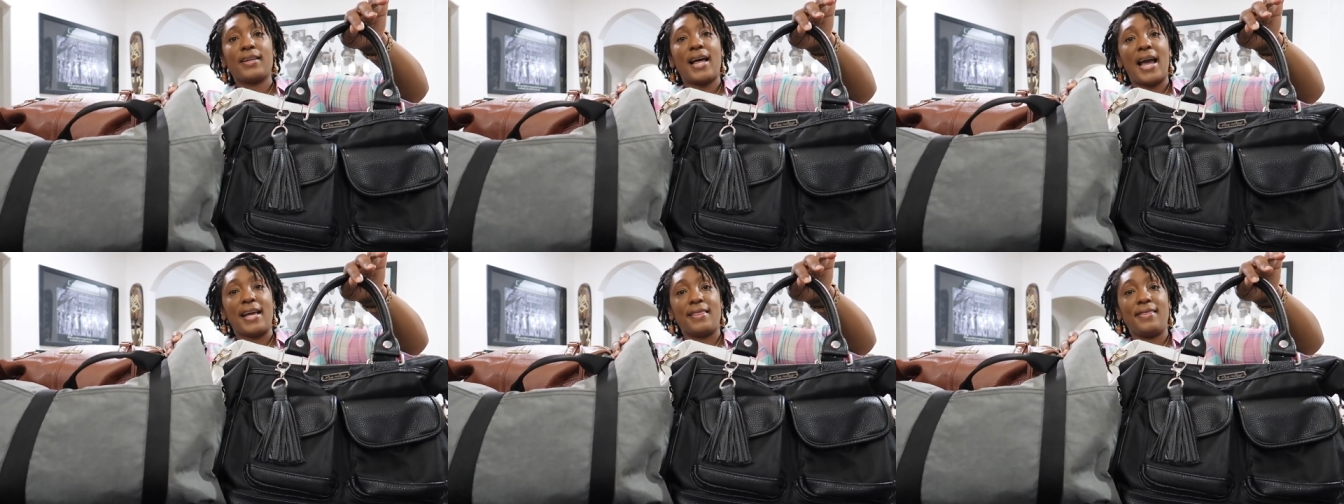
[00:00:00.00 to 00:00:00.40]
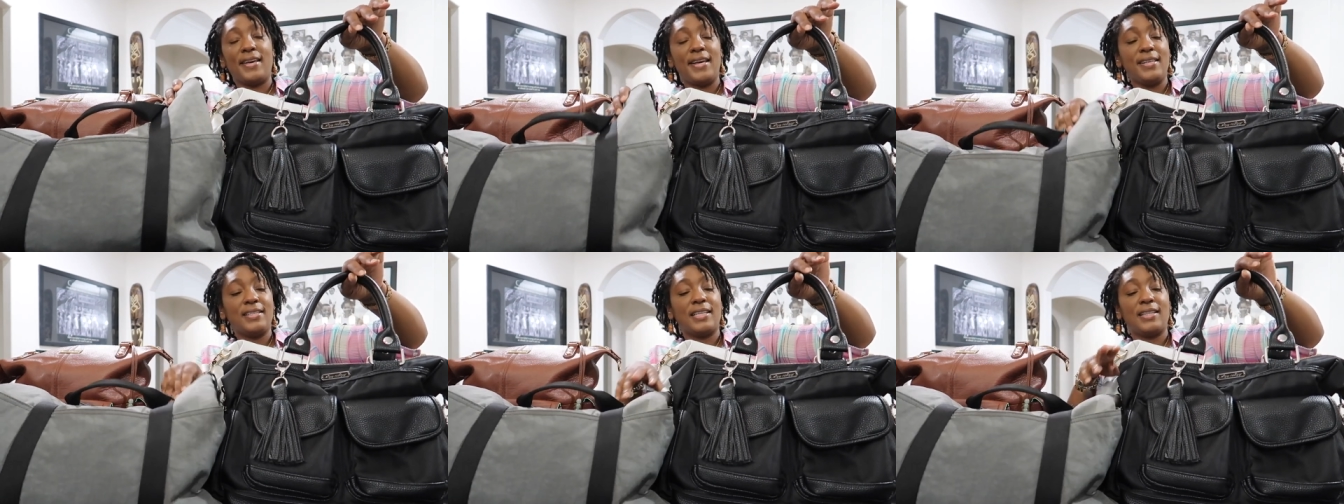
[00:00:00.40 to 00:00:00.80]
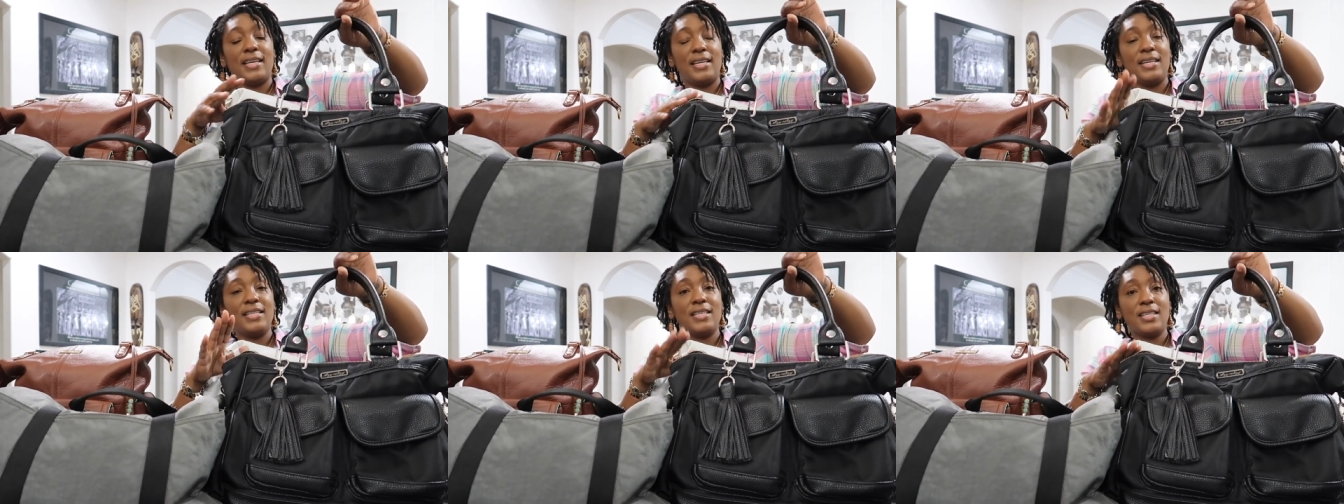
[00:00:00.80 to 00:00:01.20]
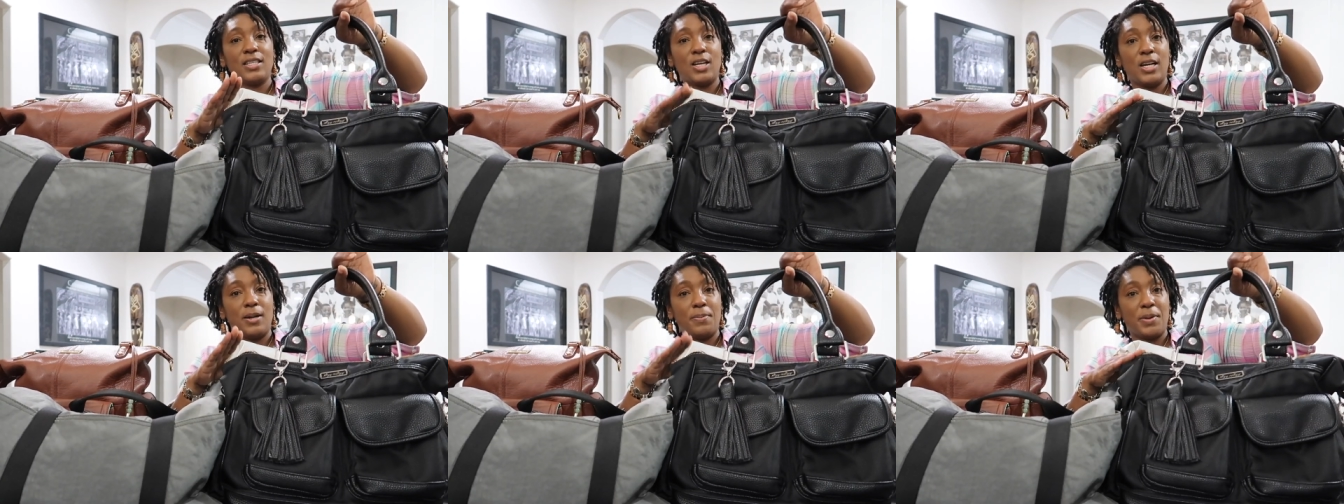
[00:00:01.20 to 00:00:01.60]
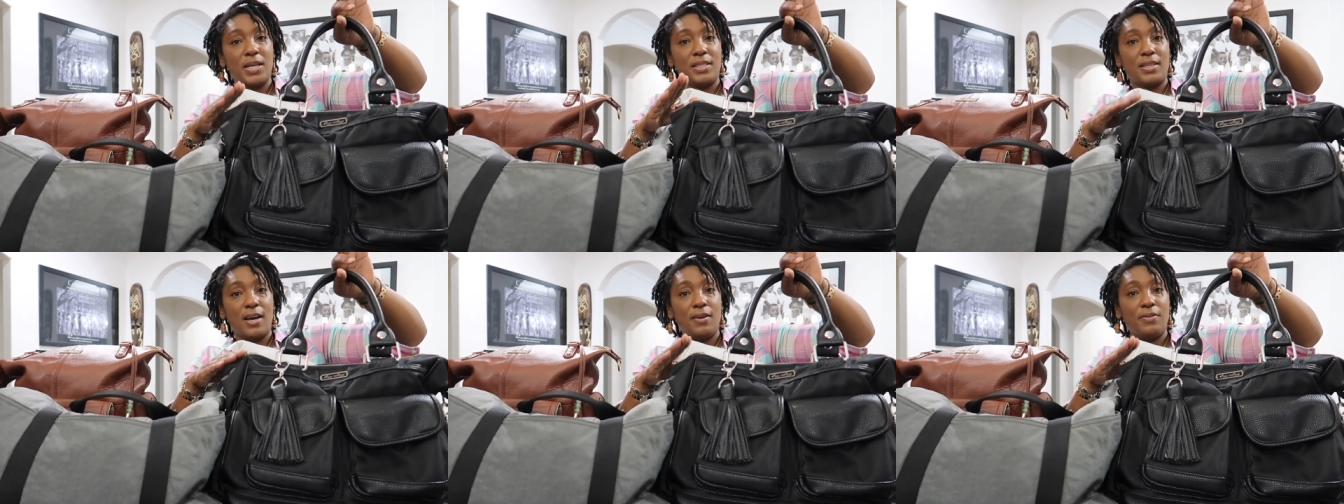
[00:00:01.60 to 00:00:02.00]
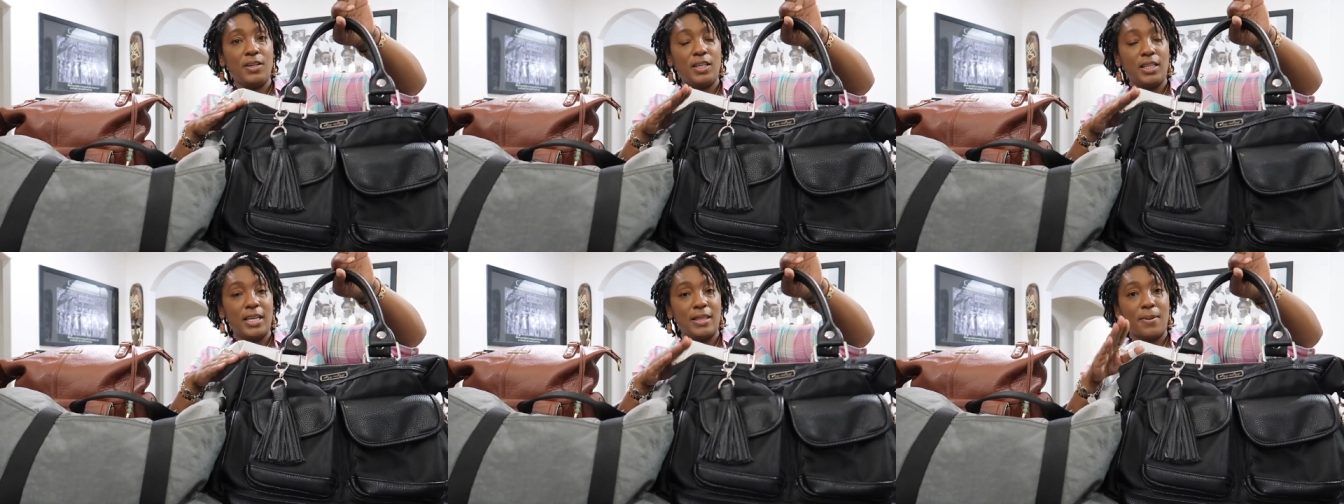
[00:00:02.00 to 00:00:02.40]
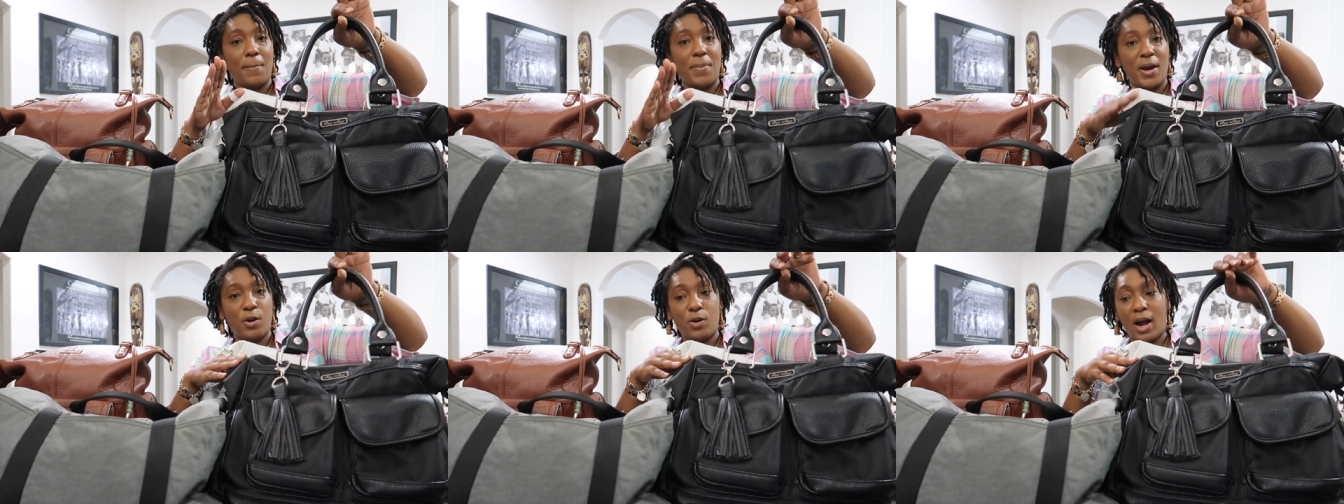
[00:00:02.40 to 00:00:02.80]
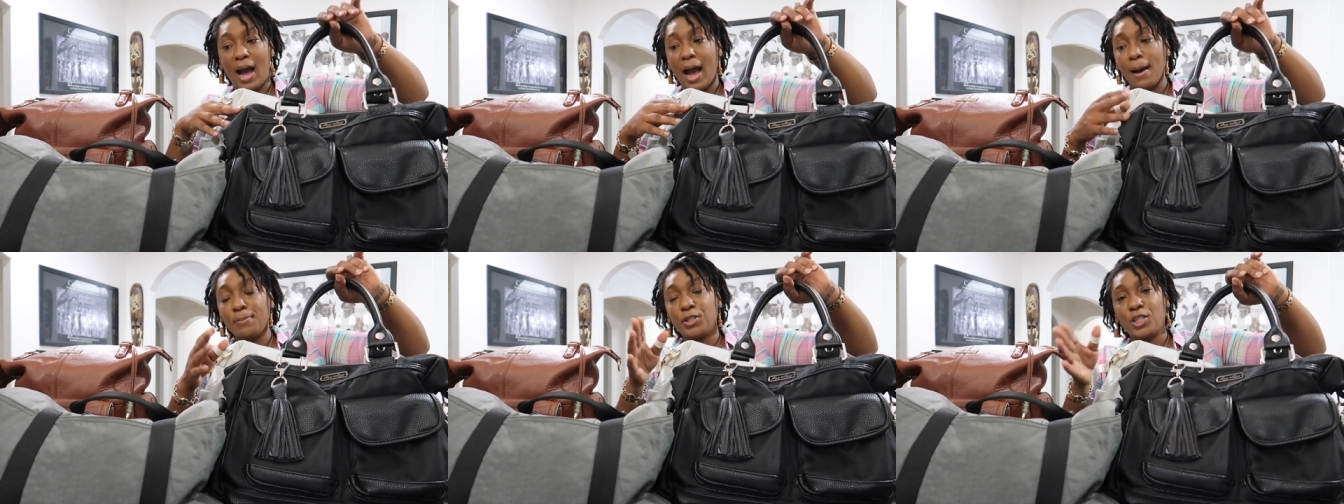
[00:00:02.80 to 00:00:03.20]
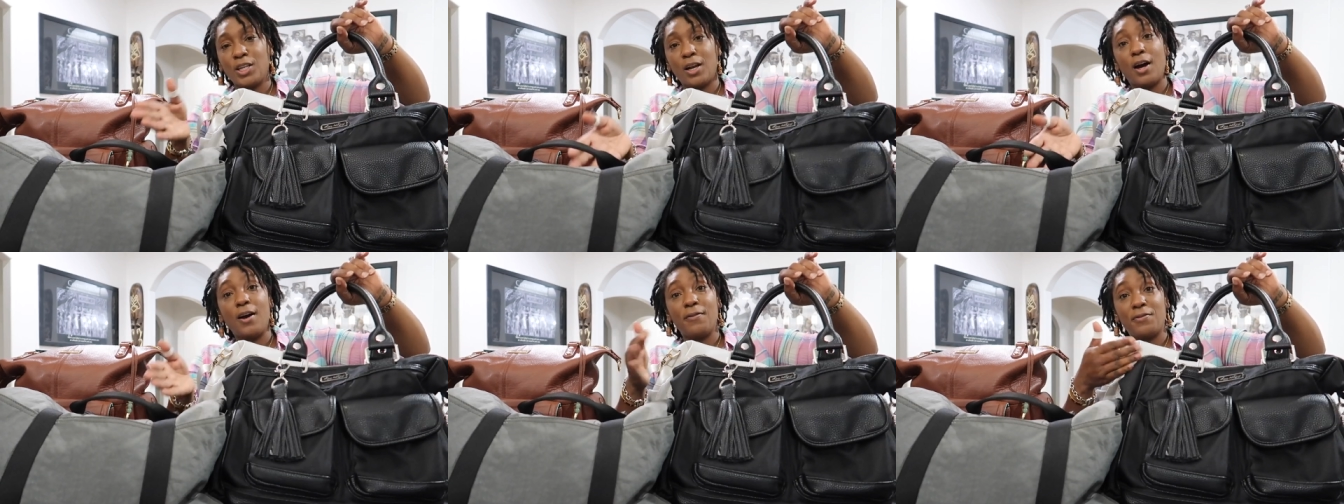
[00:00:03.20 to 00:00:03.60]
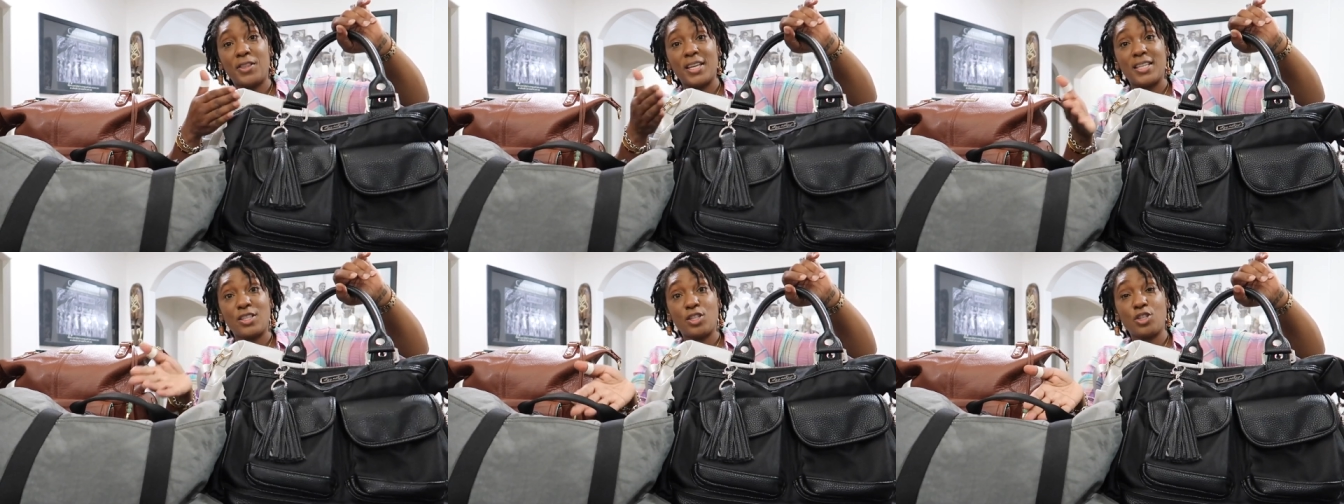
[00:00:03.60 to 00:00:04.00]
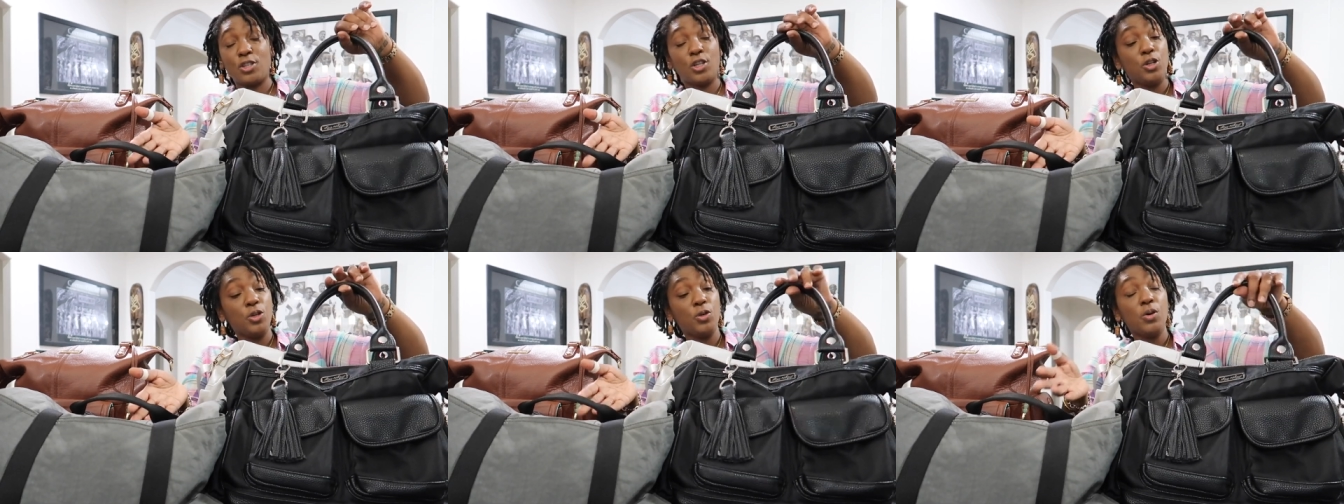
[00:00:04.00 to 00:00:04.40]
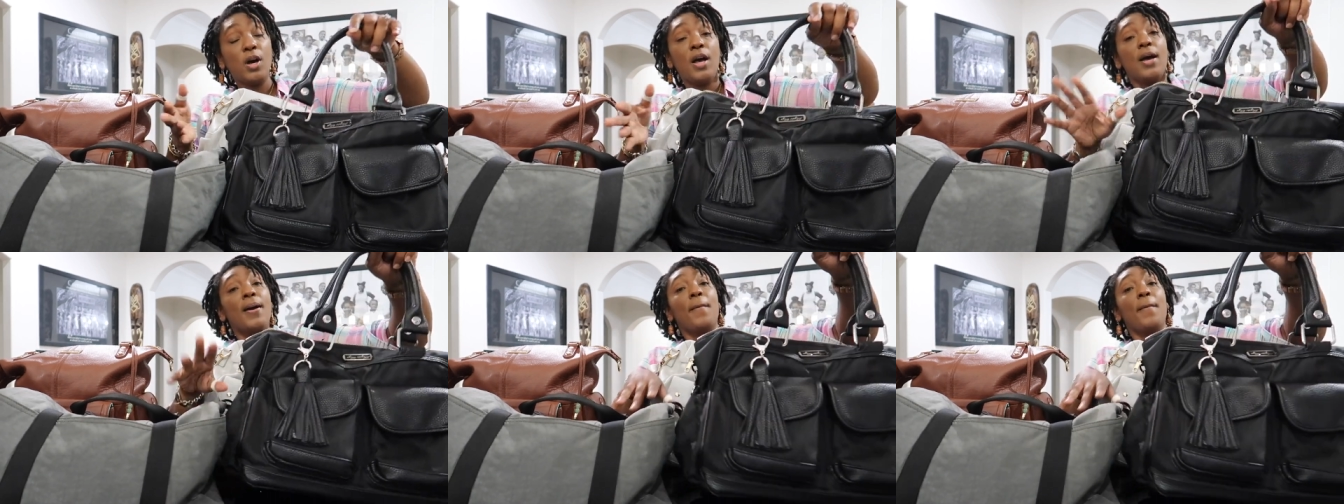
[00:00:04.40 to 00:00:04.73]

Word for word: like this, then this is gonna be definitely the better option of these two.